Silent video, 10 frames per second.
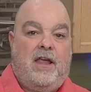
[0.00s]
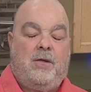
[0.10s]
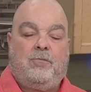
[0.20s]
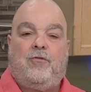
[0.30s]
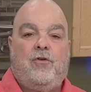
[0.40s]

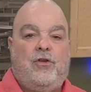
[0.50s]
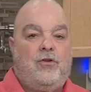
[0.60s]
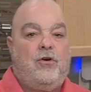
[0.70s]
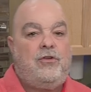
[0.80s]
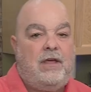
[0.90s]
And before you
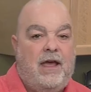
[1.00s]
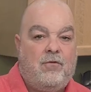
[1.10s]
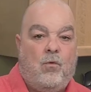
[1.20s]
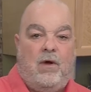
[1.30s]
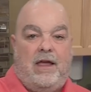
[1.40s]
know it, you have
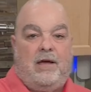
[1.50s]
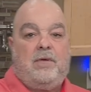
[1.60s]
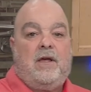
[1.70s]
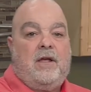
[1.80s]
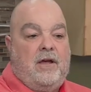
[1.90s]
a web
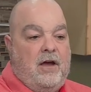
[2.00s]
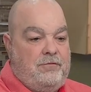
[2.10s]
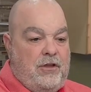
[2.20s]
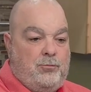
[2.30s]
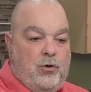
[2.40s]
of
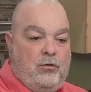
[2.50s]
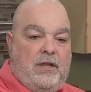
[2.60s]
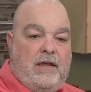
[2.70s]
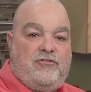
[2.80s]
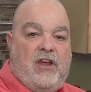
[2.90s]
these
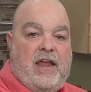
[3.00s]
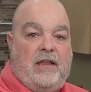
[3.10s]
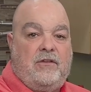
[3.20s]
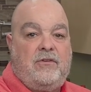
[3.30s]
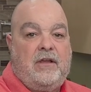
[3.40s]
protein
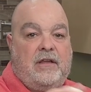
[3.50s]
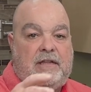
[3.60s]
chains